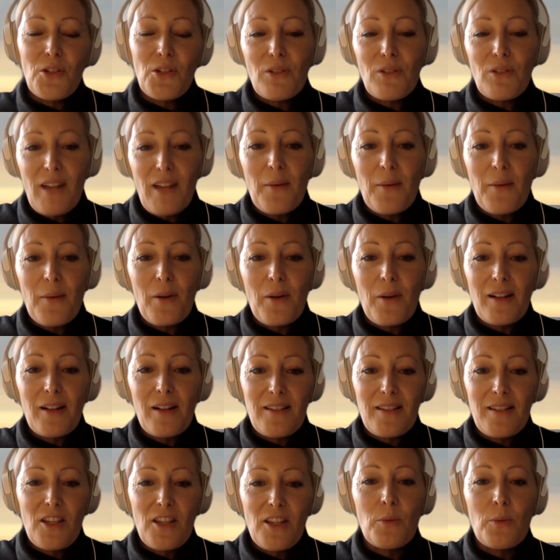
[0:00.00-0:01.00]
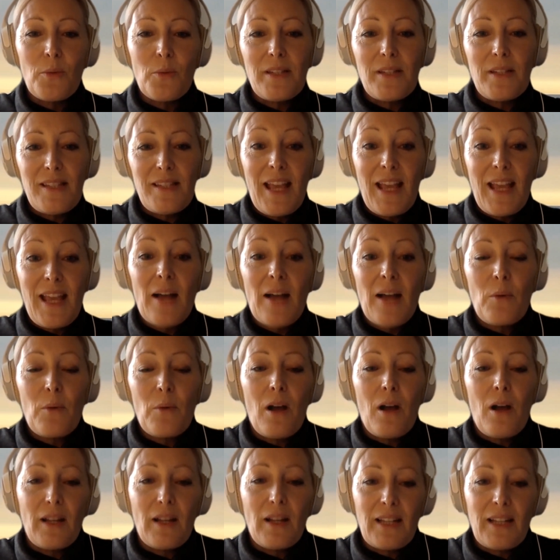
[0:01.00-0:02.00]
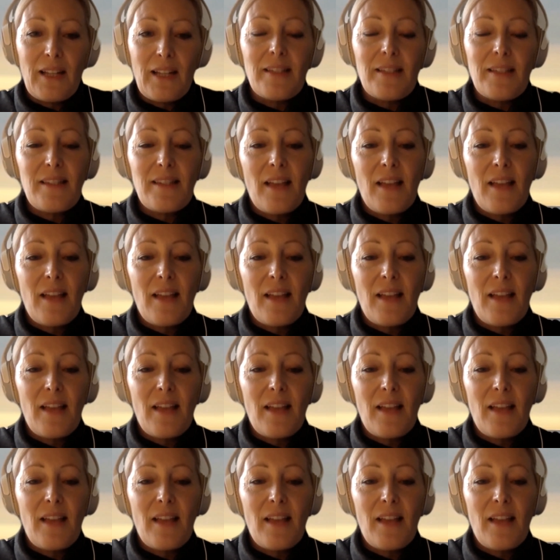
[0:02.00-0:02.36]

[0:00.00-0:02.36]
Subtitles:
neural networks that you would see at work in,